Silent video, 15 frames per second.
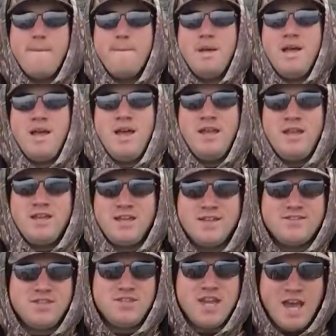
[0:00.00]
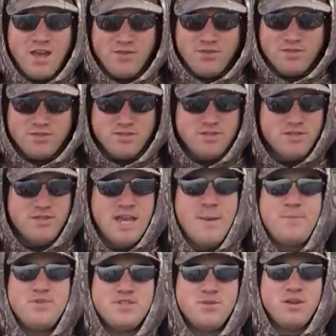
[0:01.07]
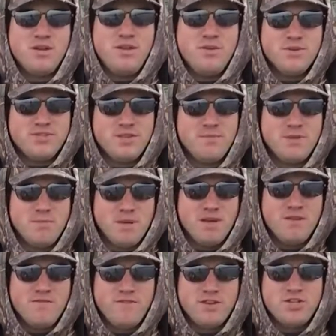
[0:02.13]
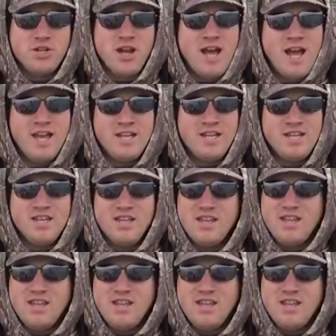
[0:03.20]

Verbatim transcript: but it gets it down to the depths quickly where some of the bigger fish are hiding.